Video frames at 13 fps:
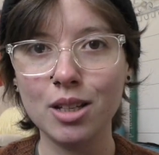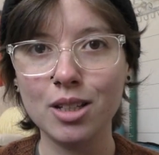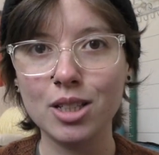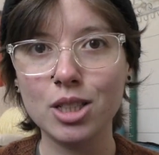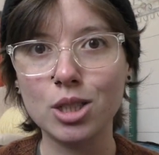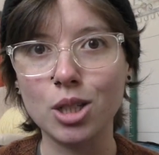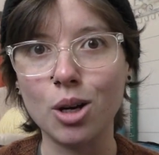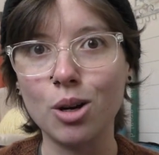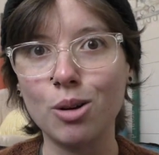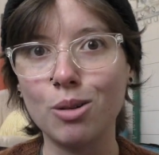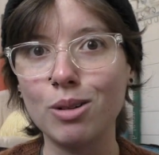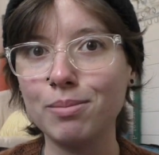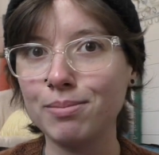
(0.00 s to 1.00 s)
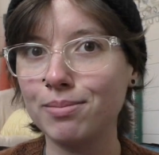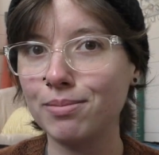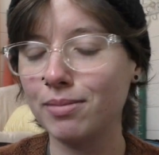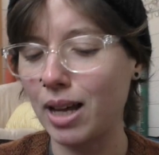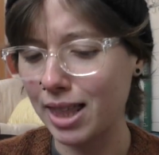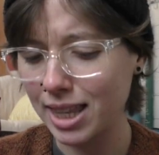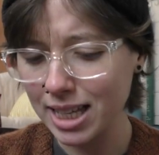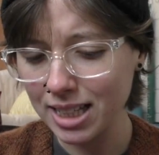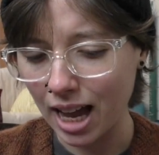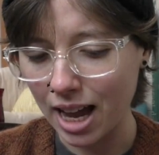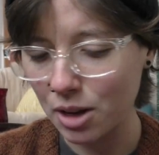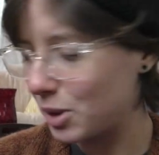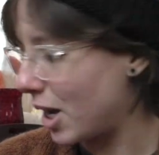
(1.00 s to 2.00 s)
So I think
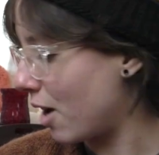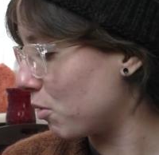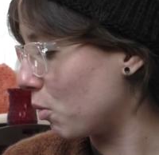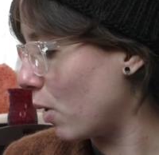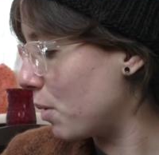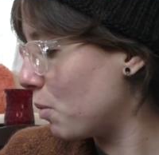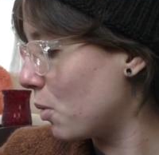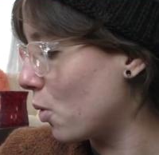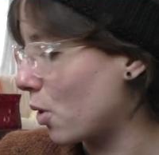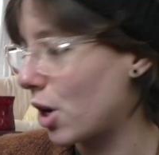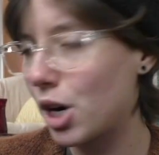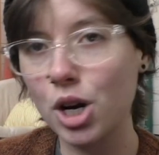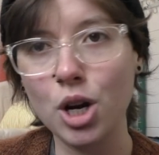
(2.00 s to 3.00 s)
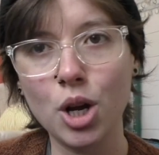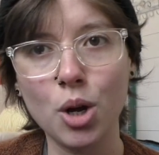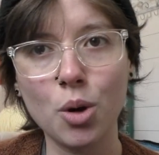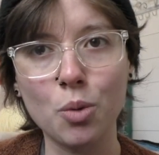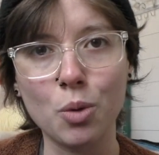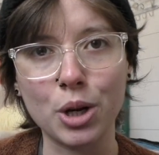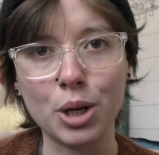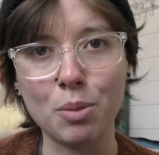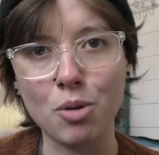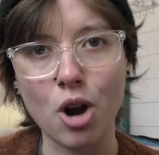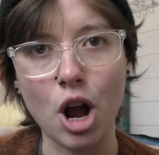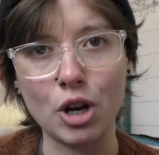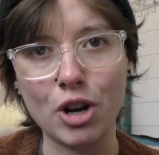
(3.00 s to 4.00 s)
I only have one more work in
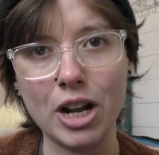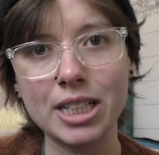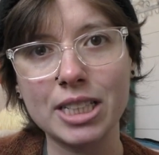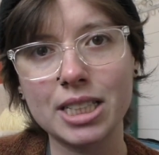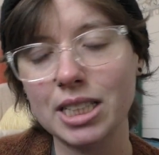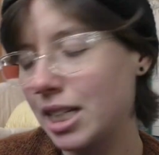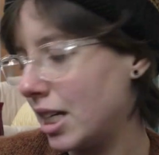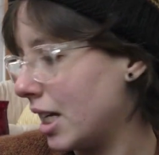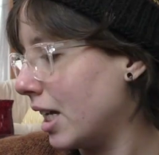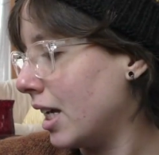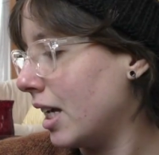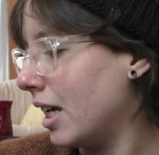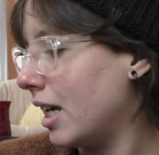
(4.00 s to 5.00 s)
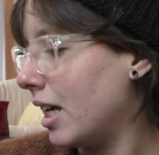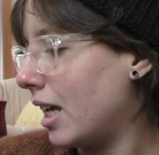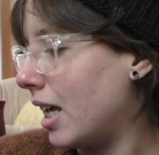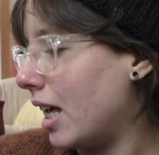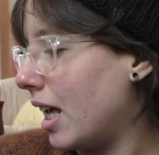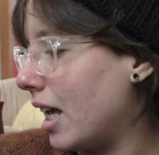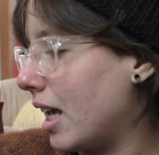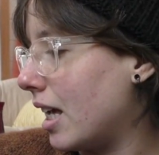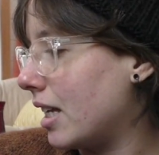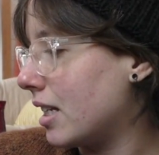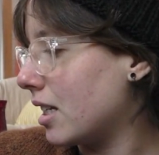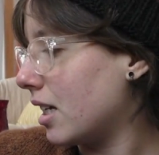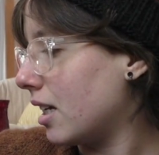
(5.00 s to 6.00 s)
progress.
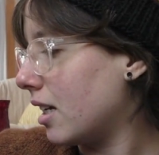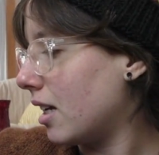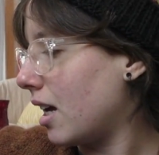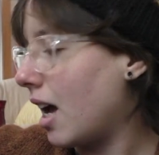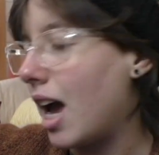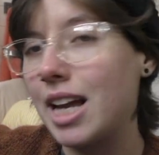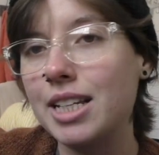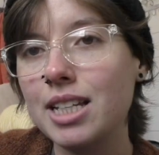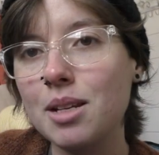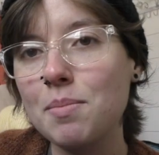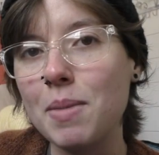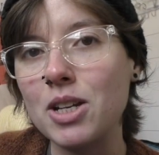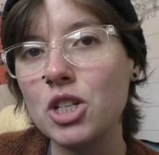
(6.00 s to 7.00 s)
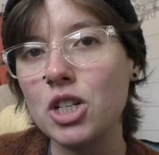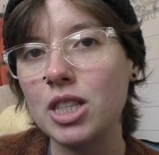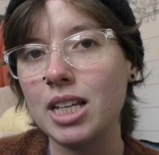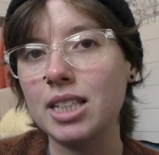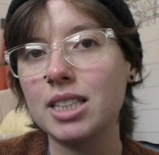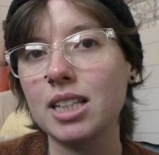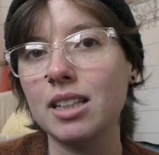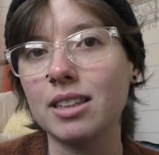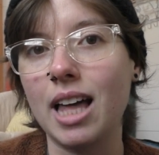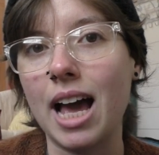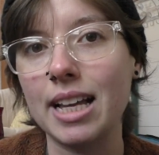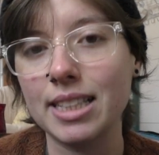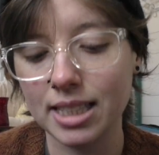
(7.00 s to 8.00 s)
And I did mention this
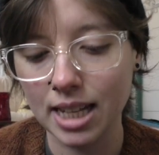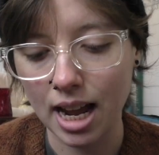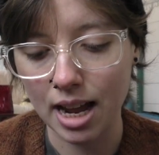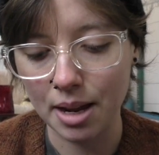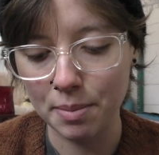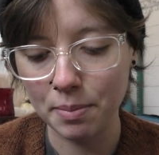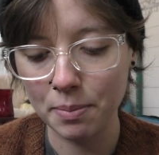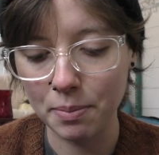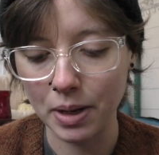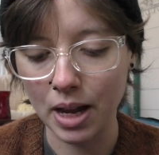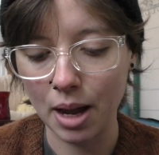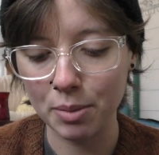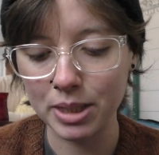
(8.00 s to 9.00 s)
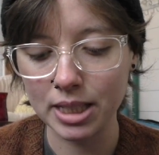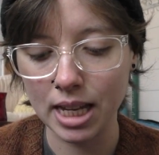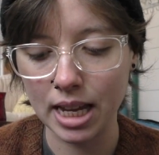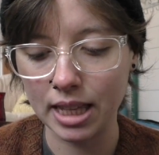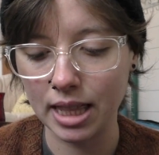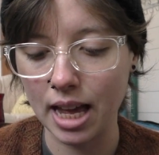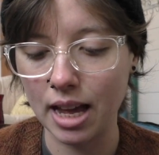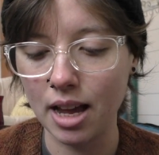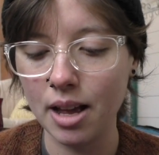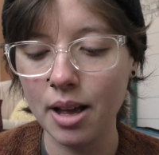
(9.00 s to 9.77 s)
last time, but I was saying that